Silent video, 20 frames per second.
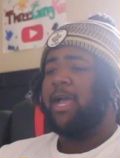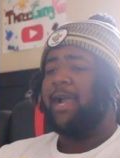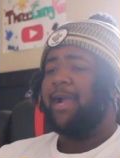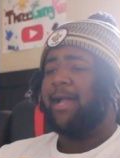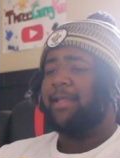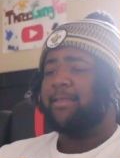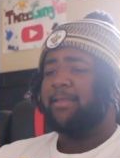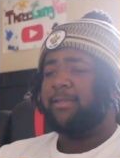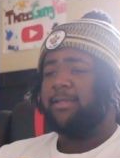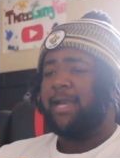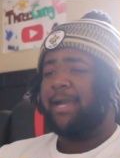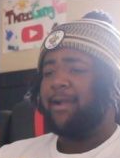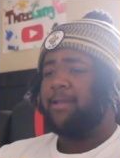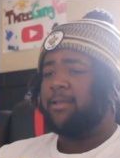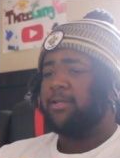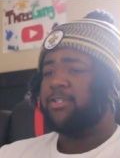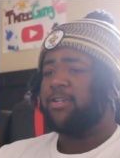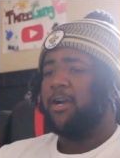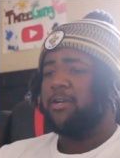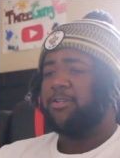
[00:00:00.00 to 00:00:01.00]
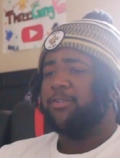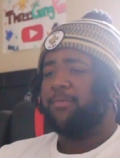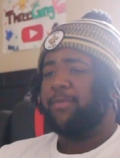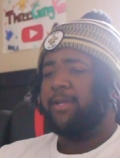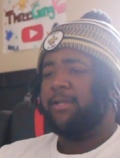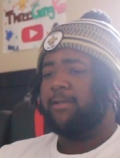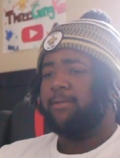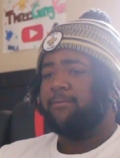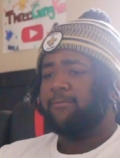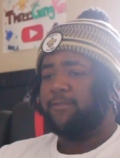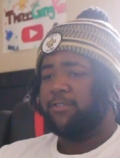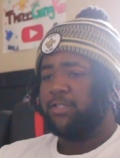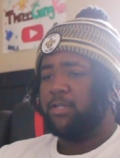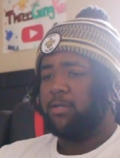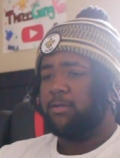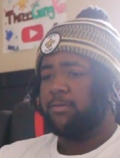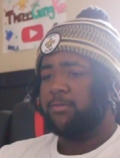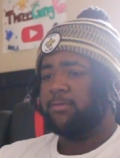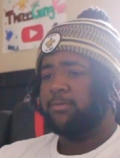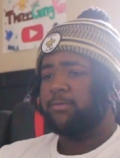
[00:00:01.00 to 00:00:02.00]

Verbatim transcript: Yeah, I got, I got the Chargers beating them for sure.